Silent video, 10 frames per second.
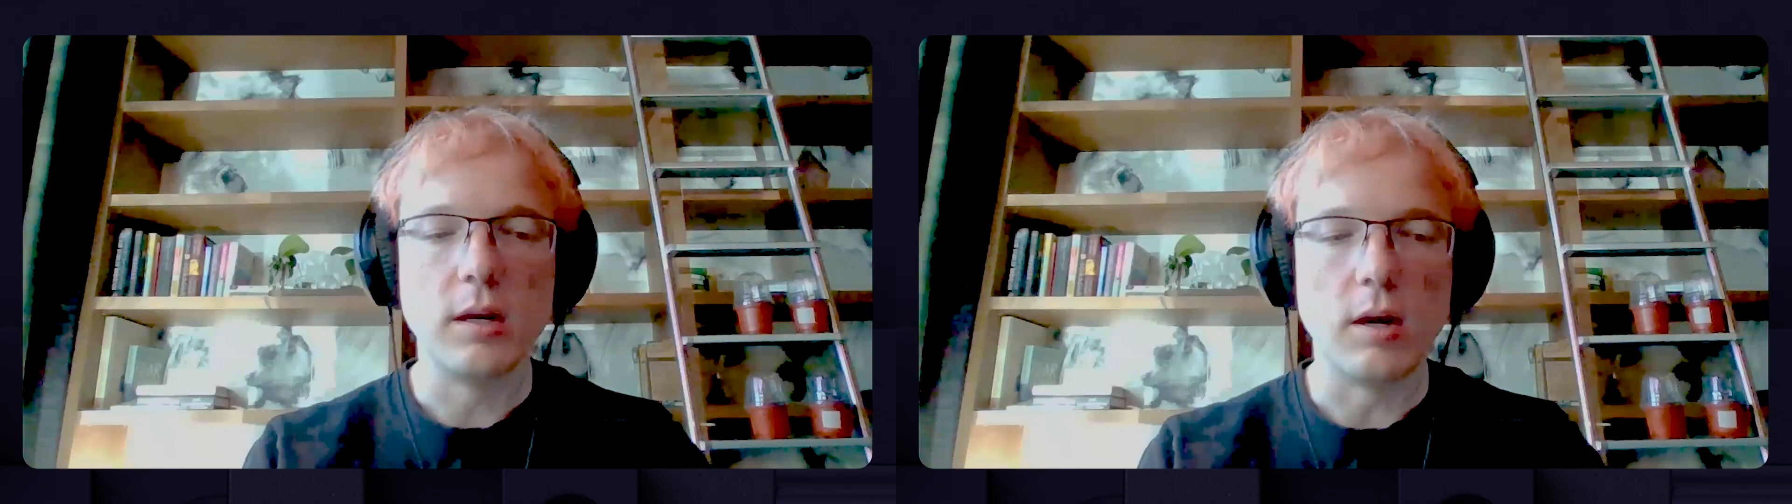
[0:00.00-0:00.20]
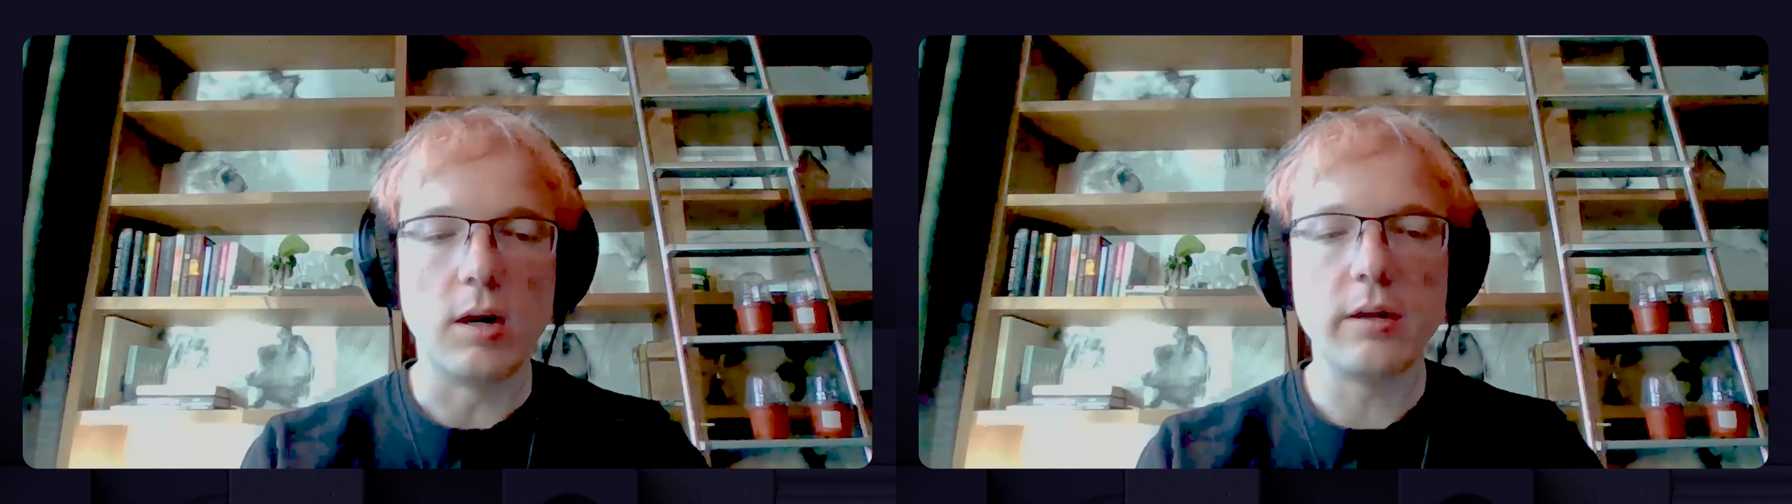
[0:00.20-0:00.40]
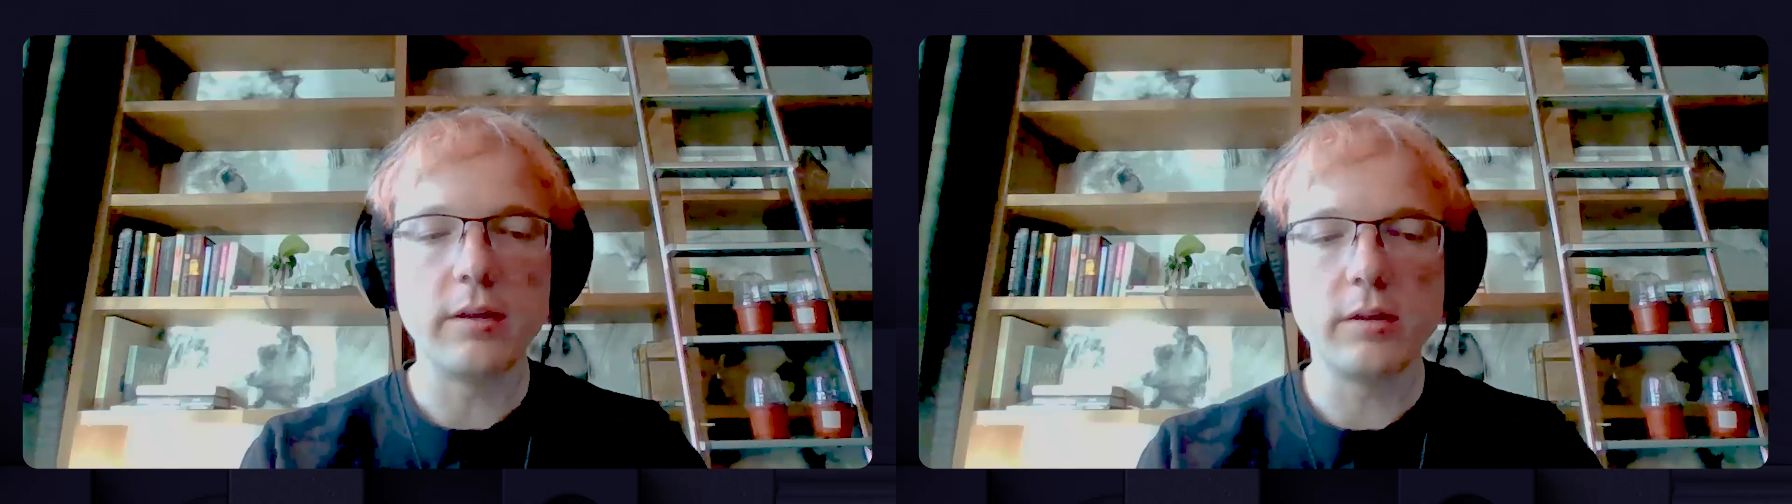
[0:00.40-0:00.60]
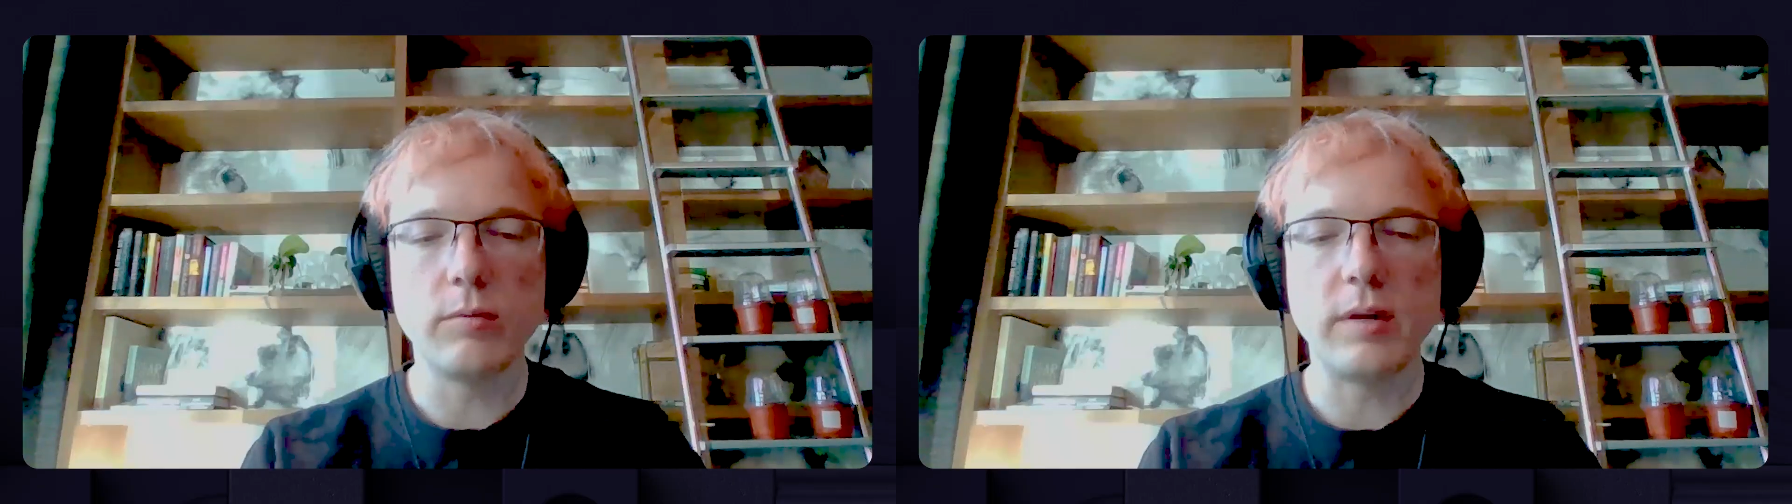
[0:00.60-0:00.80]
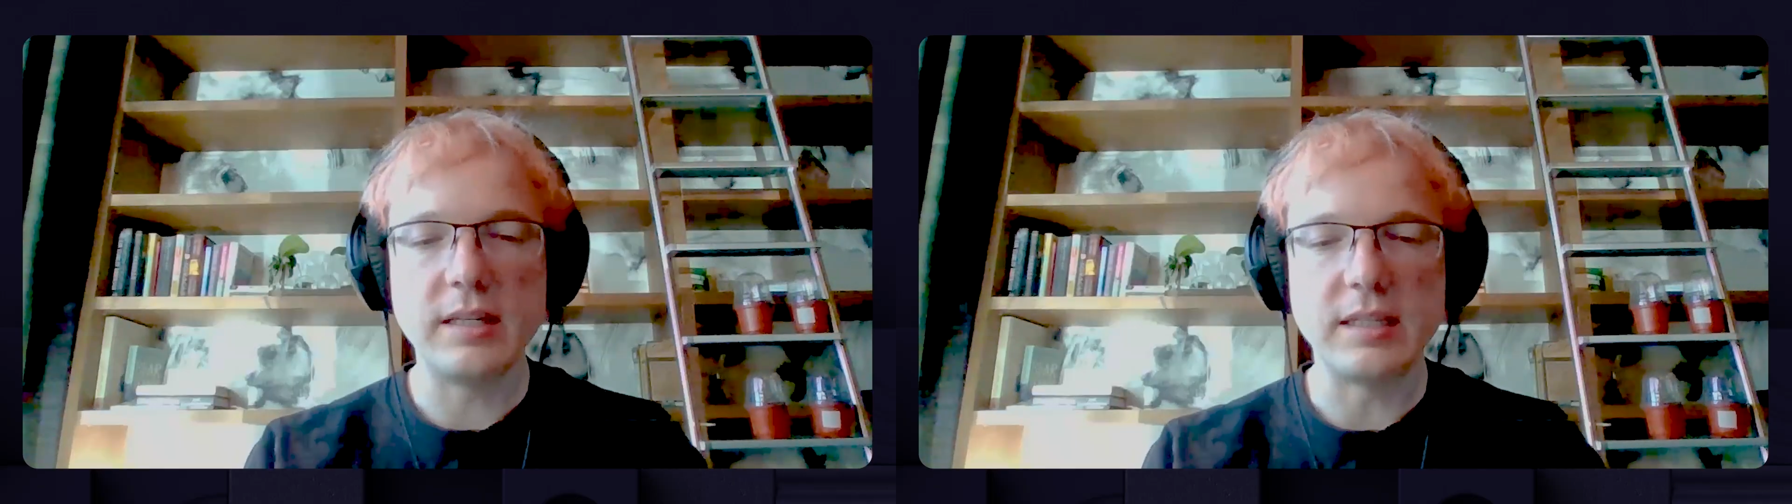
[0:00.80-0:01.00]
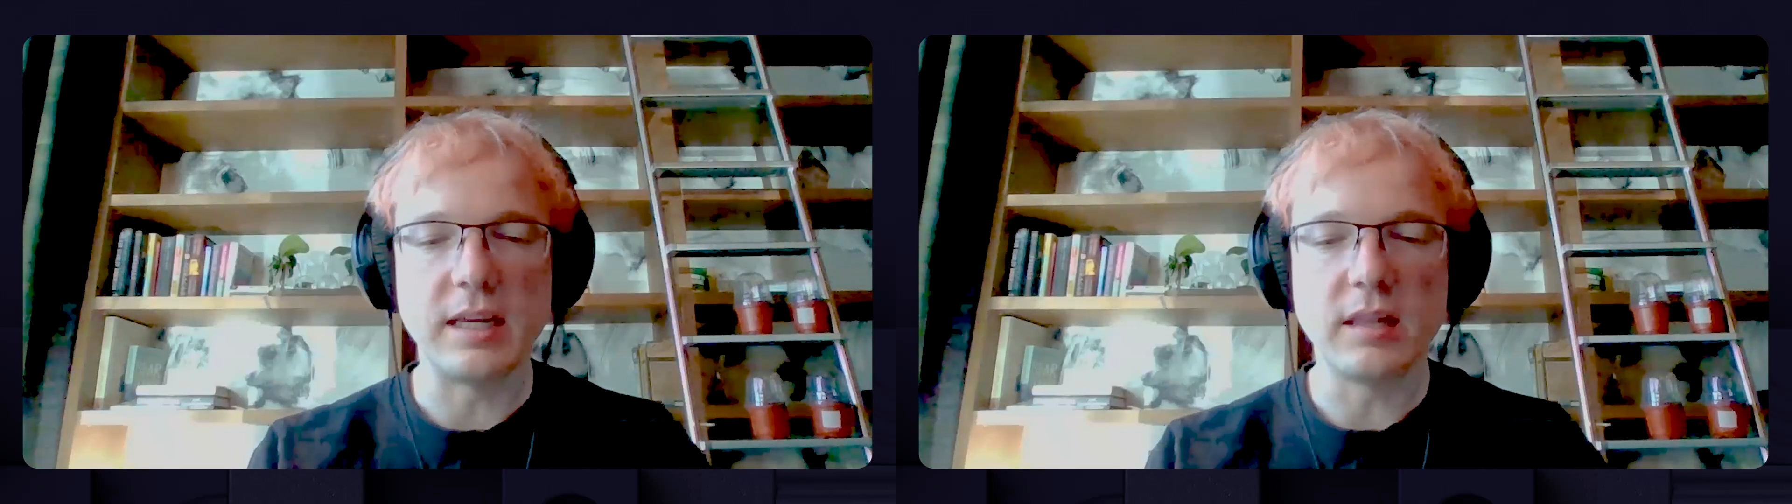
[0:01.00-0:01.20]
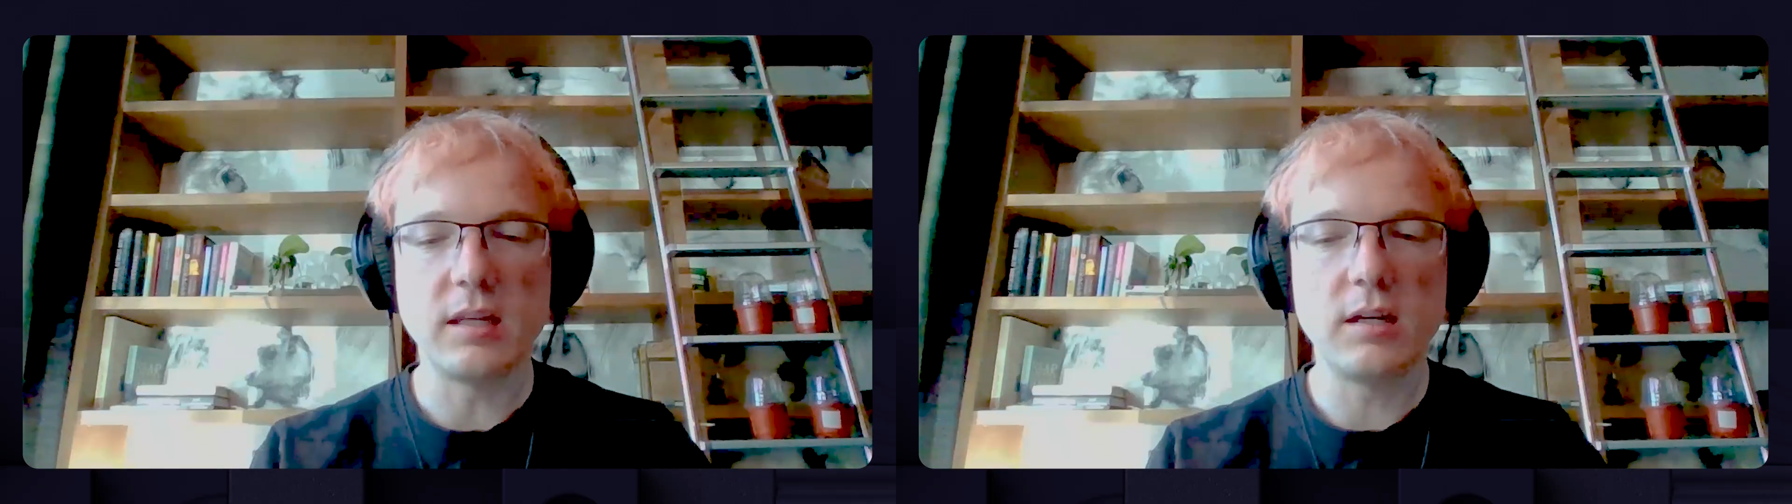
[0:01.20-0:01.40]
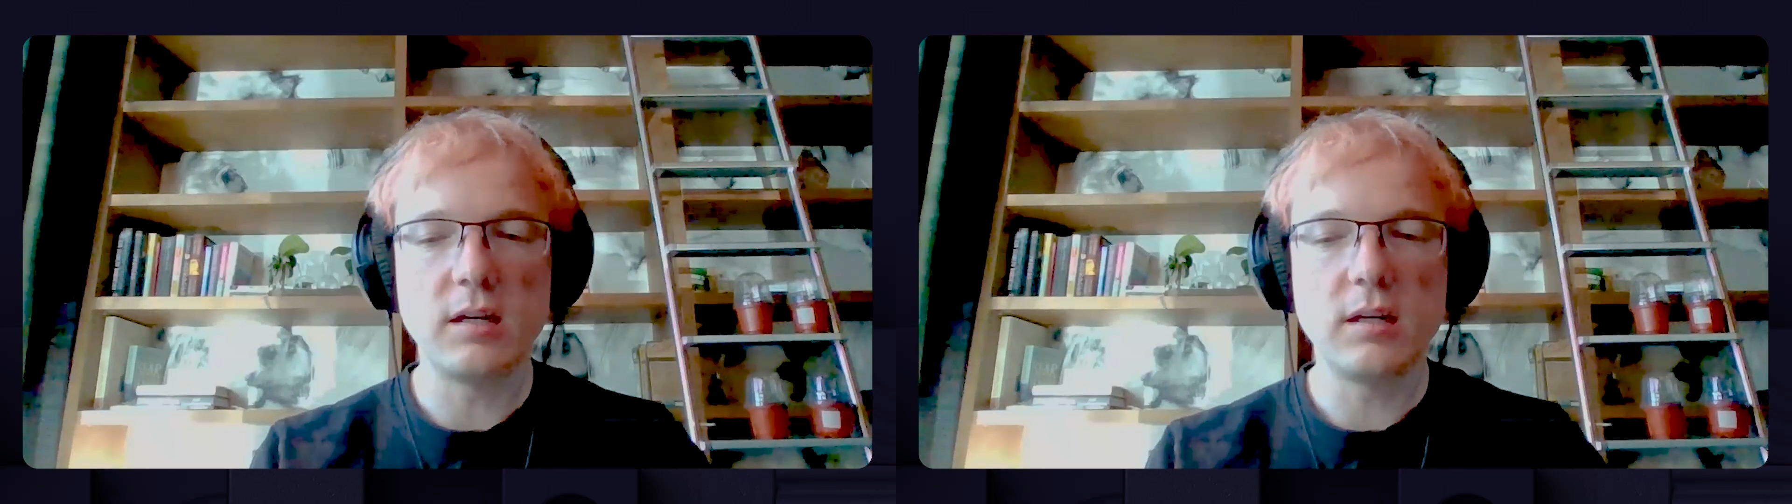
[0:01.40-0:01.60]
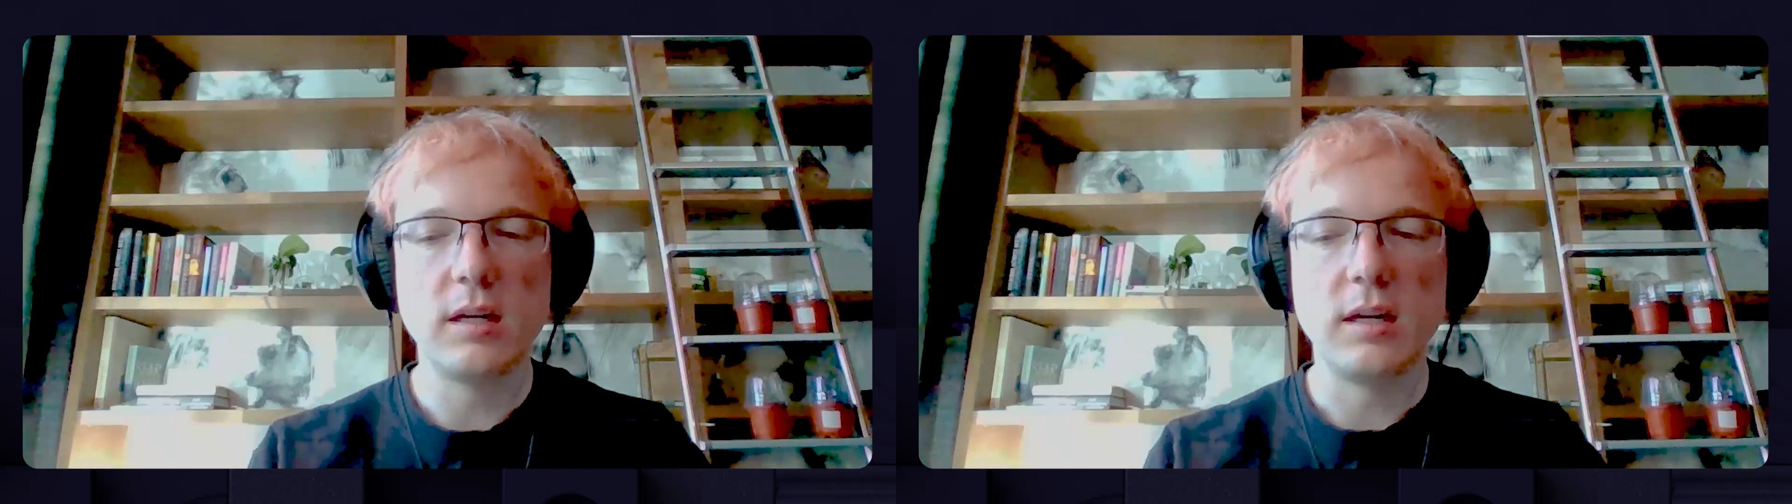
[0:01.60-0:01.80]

on the way to get there,